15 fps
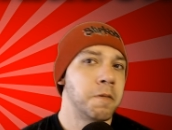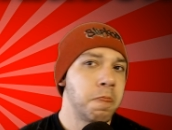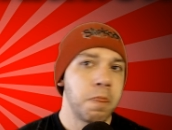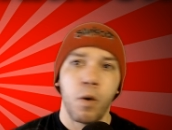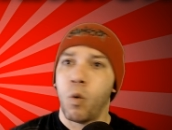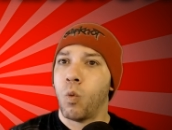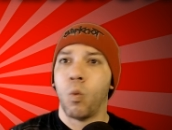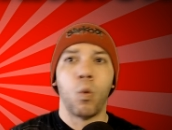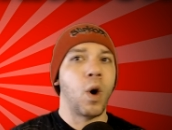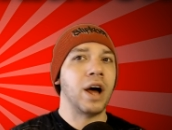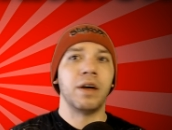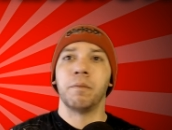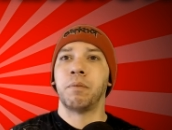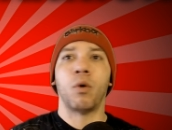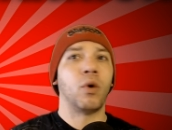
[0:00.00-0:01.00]

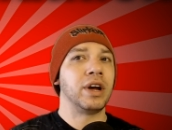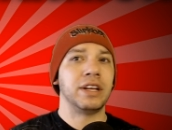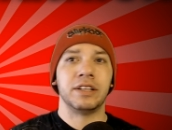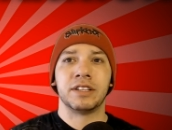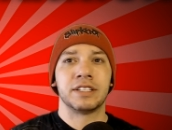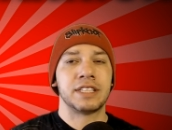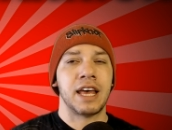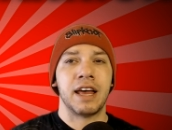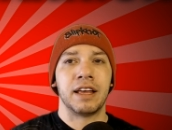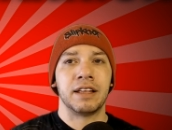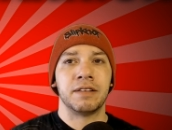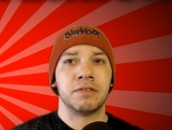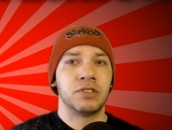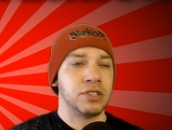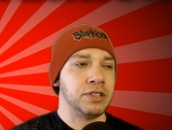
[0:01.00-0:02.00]
what point does that
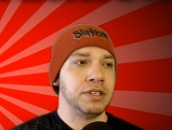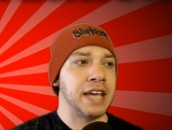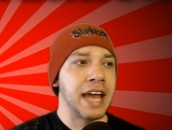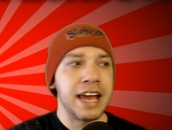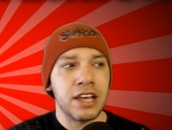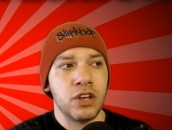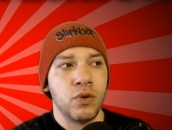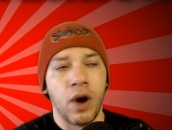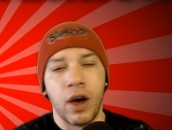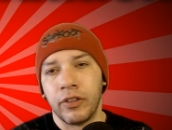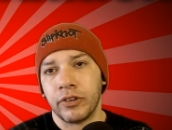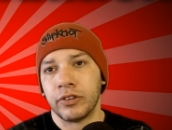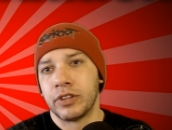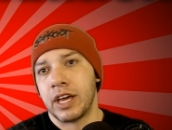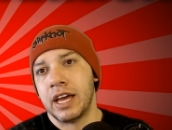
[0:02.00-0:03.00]
get you
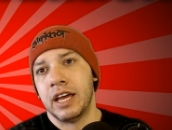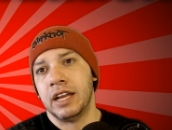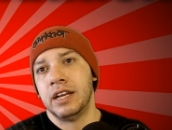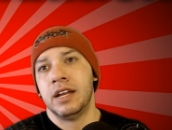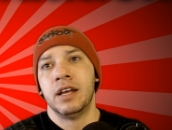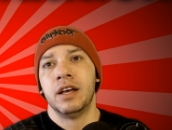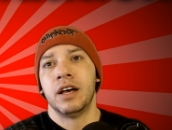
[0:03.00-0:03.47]
other than